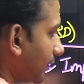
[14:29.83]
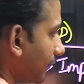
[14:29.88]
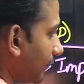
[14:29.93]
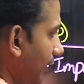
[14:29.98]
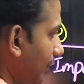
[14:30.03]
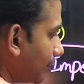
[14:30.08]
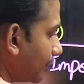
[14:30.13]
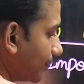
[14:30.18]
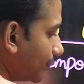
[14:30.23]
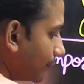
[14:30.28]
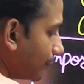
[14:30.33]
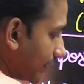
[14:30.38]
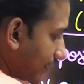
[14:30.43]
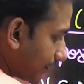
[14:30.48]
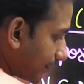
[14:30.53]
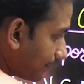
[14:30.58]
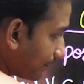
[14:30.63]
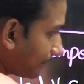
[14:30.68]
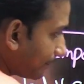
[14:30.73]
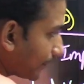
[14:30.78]
the way you do
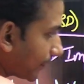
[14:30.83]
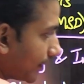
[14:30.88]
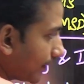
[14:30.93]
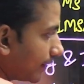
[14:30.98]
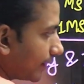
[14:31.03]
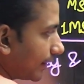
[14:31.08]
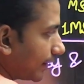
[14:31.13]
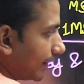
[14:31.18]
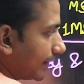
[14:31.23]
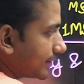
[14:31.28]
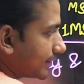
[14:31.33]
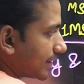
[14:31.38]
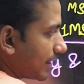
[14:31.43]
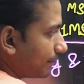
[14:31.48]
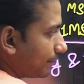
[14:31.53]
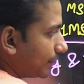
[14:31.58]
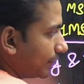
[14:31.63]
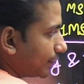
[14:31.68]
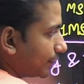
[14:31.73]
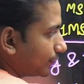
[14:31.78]
it.
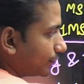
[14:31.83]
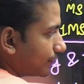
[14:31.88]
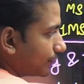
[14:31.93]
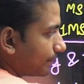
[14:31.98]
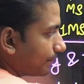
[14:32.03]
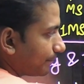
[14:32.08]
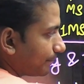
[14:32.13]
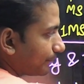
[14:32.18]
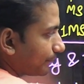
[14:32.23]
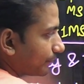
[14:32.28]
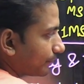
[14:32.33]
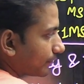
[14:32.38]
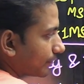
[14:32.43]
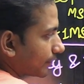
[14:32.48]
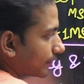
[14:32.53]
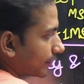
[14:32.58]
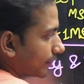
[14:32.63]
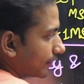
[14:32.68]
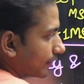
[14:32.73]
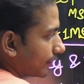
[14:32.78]
Example 2.
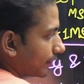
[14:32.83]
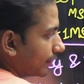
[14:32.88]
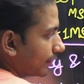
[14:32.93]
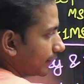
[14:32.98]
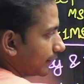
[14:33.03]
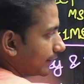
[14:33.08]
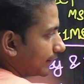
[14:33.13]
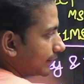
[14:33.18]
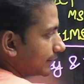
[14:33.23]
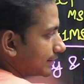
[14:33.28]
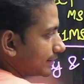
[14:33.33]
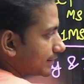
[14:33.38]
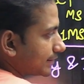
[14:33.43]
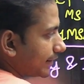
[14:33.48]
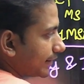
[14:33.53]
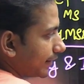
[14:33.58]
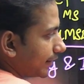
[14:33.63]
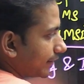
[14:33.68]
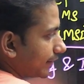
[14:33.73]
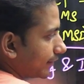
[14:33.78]

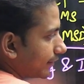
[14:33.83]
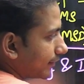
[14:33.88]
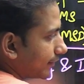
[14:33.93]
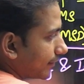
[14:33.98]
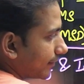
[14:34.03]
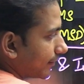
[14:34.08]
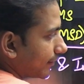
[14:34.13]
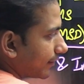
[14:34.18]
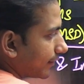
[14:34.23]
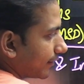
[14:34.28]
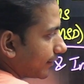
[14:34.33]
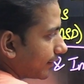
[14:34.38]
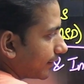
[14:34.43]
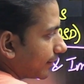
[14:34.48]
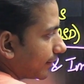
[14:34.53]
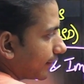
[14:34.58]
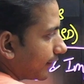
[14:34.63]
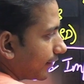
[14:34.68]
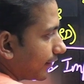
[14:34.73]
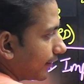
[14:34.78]
Say
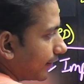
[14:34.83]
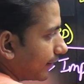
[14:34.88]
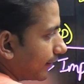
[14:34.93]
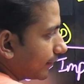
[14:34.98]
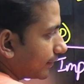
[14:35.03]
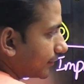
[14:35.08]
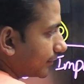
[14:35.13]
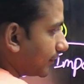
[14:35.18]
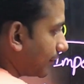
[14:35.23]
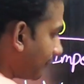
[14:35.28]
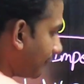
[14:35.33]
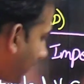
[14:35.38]
the